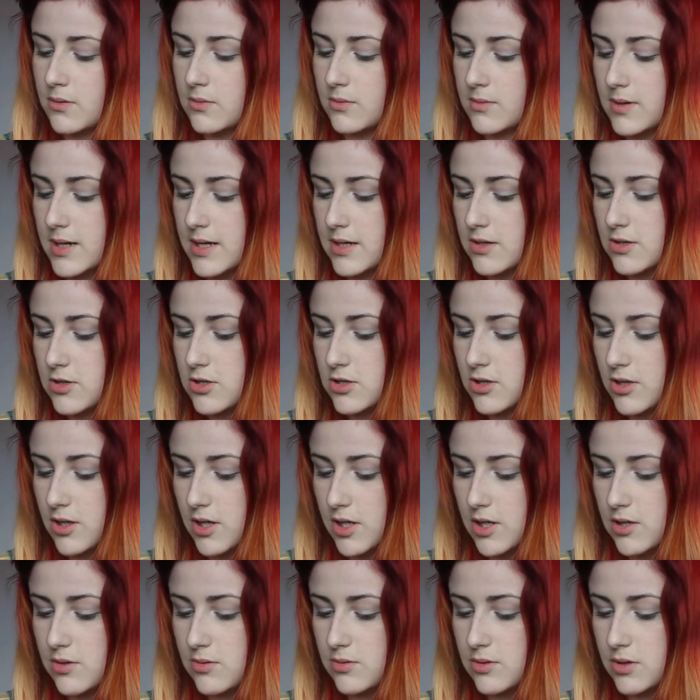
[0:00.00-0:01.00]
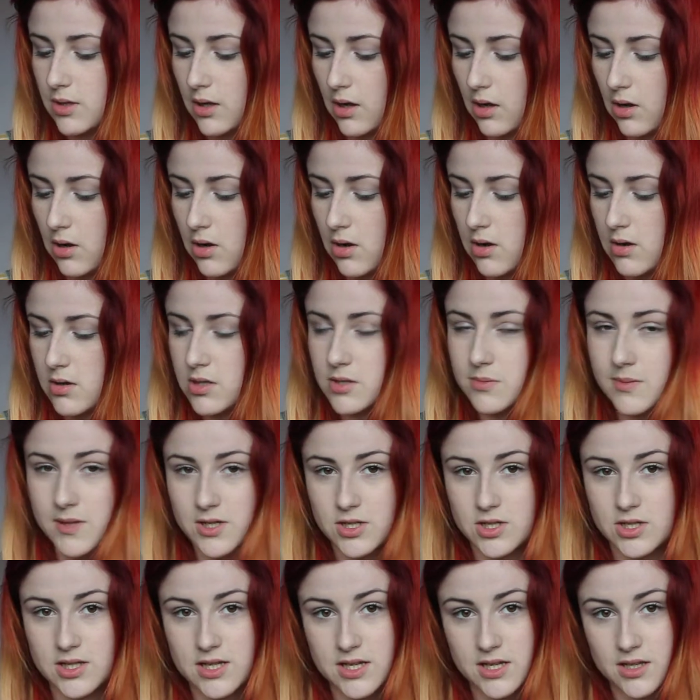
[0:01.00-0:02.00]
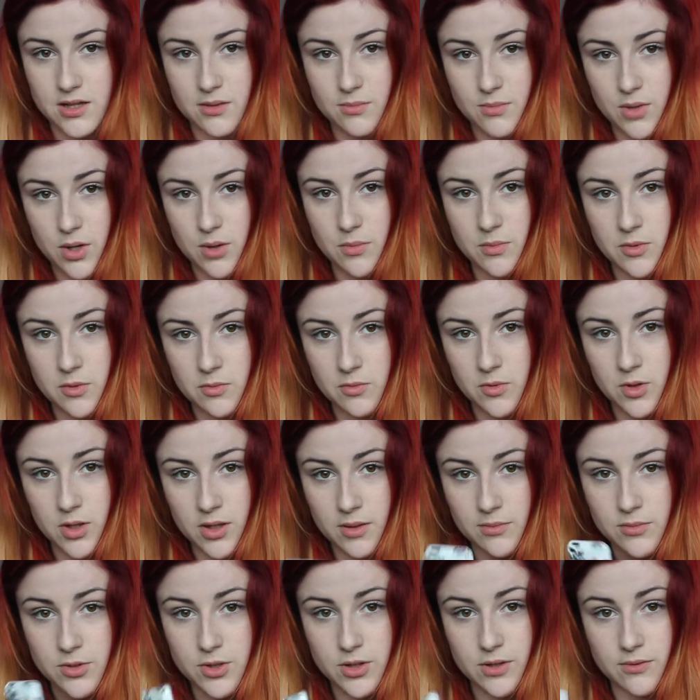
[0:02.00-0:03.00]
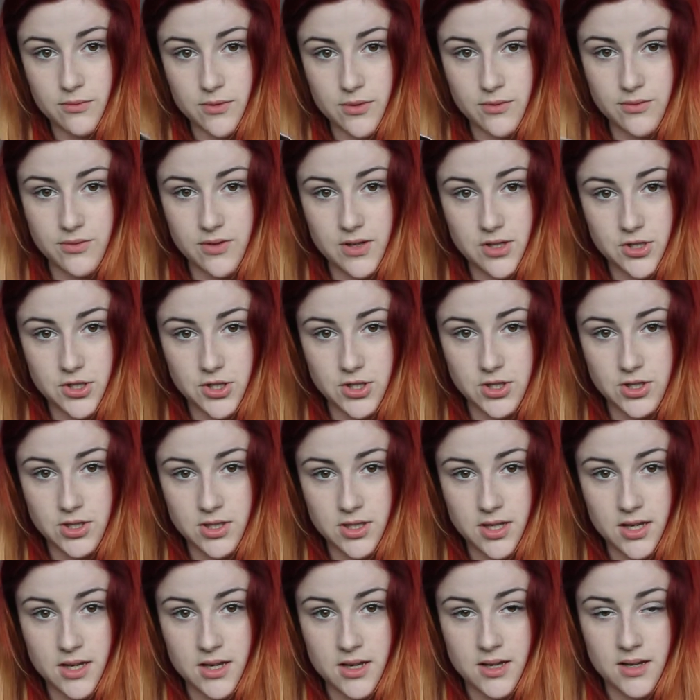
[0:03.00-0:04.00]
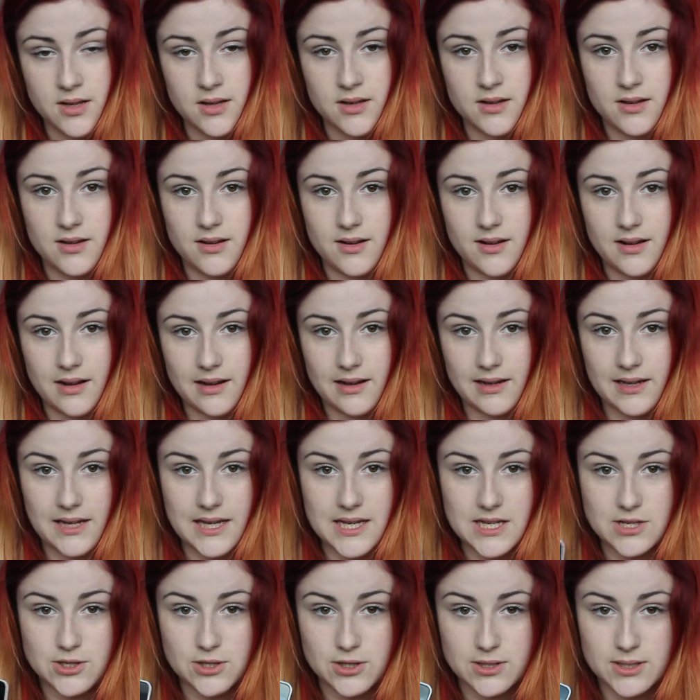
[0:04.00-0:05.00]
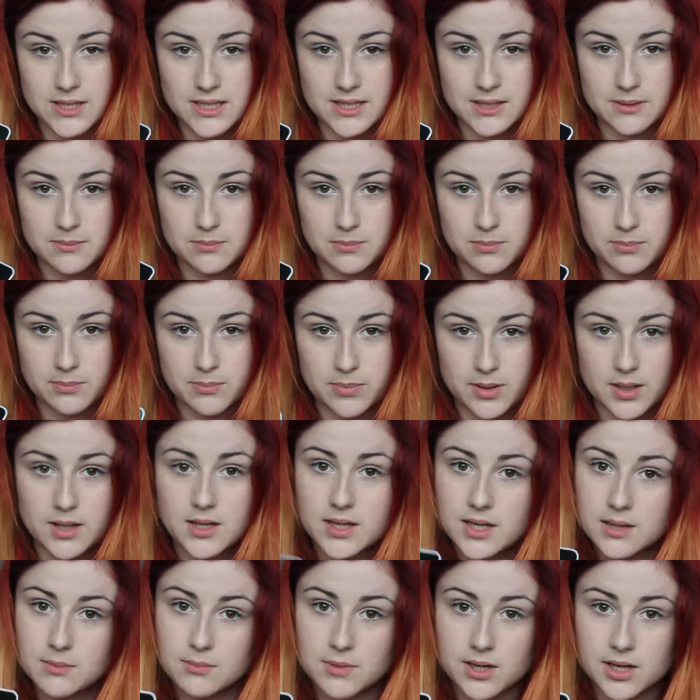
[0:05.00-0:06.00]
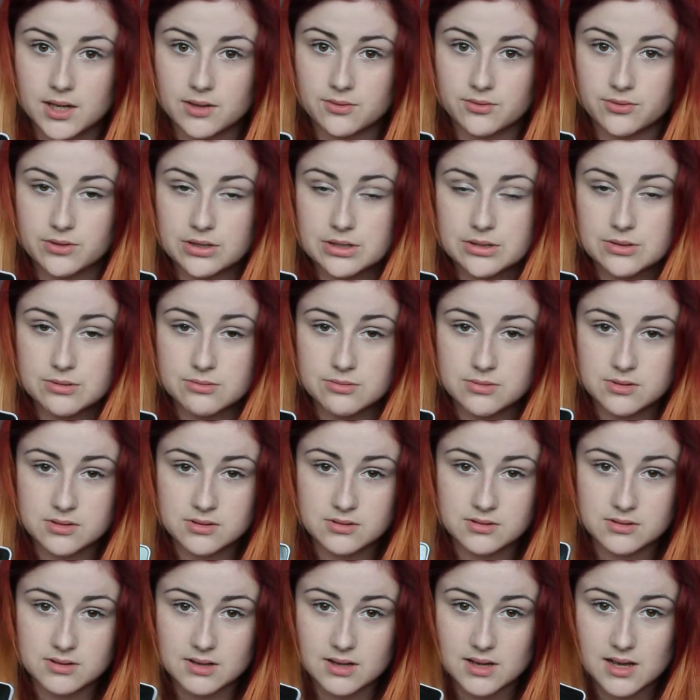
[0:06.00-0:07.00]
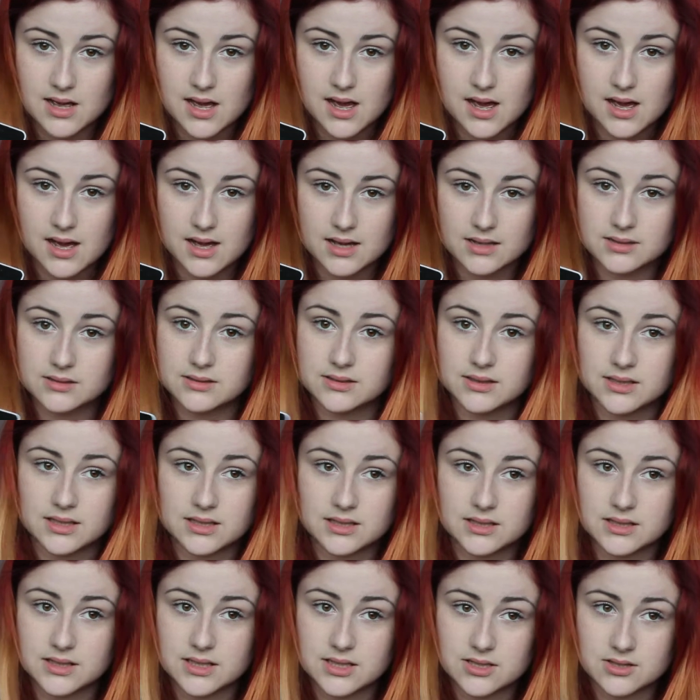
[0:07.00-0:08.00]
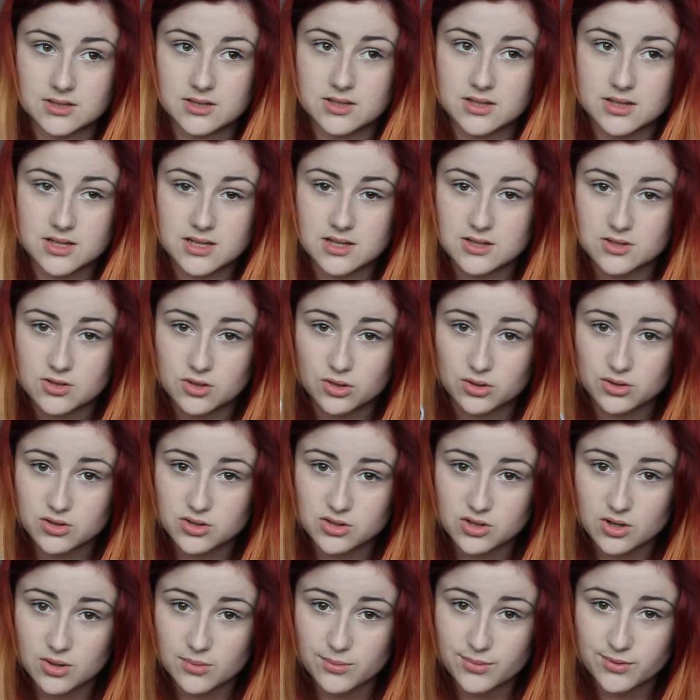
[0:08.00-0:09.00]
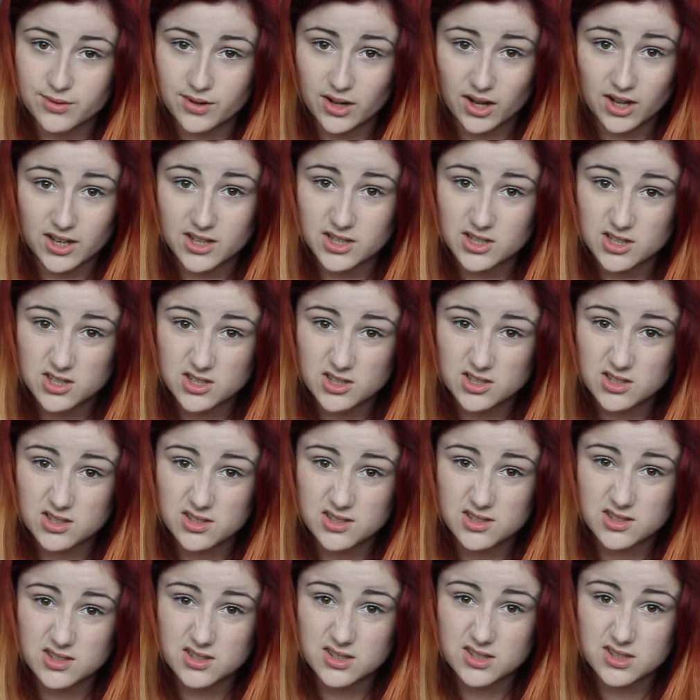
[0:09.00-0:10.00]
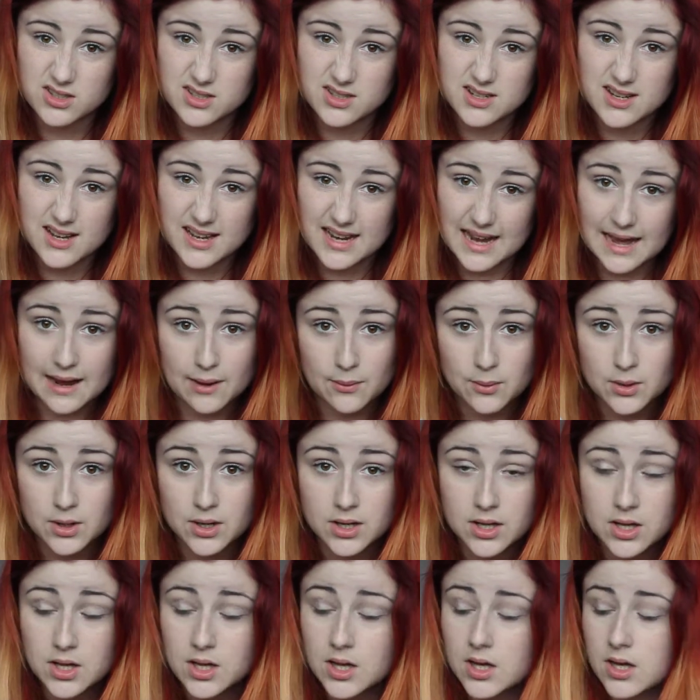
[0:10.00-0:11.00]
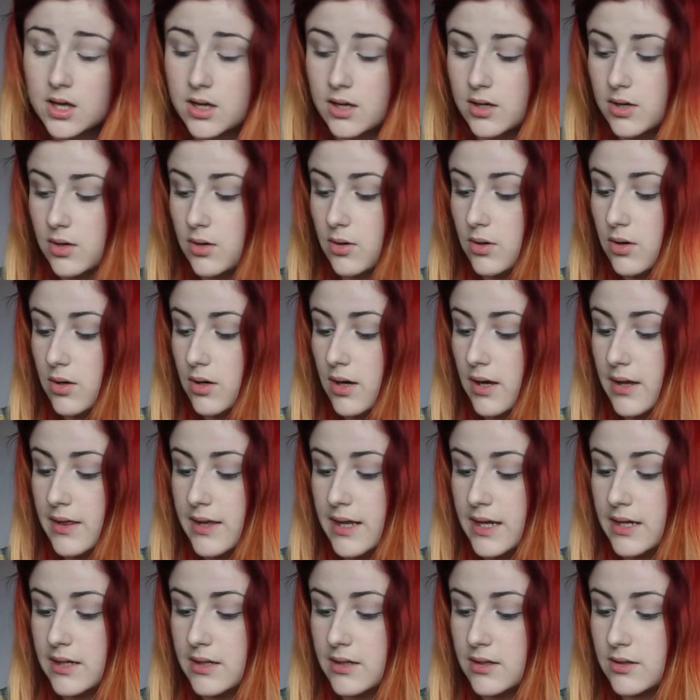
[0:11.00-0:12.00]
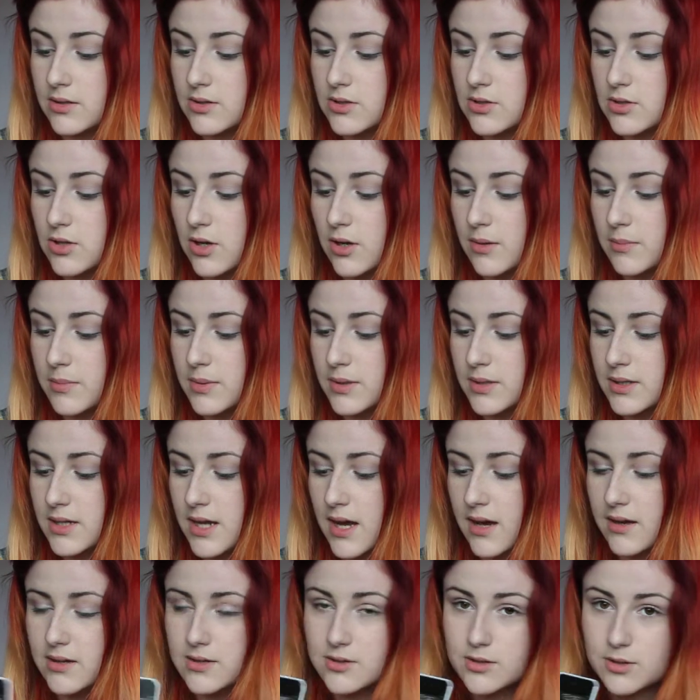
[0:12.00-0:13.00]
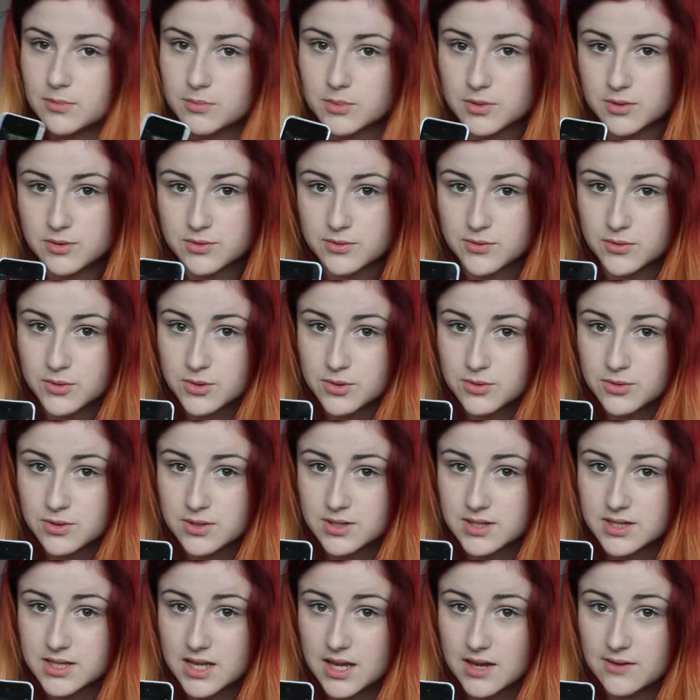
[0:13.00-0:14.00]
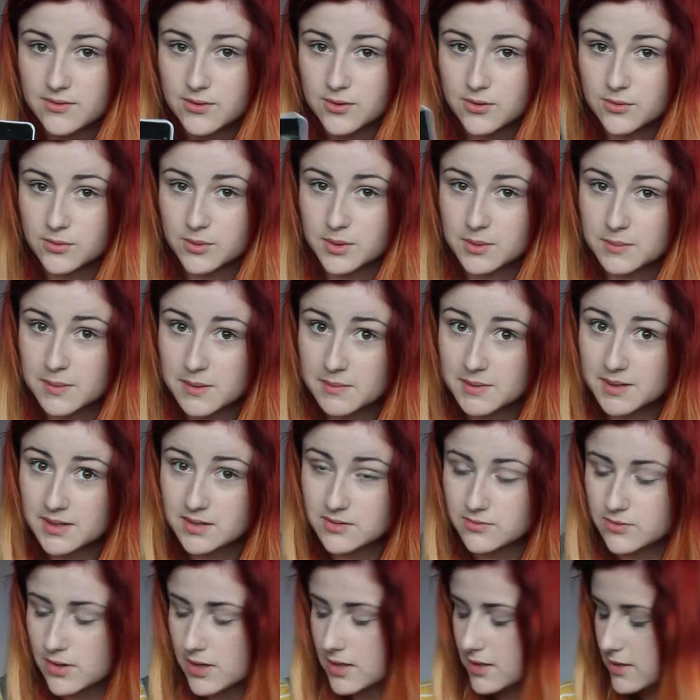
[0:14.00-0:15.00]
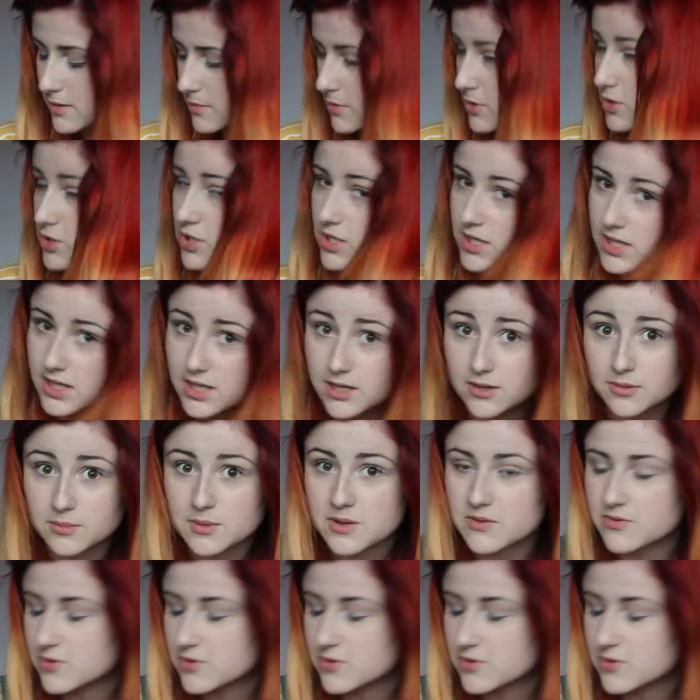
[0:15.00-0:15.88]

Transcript: which I use a lot, especially at the moment while I'm doing revision. I just plug in my headphones and I listen to this non-stop for like an hour. And then I'll stop, and yeah, it's got a beautiful screensaver of one of my best friends, but she'd kill me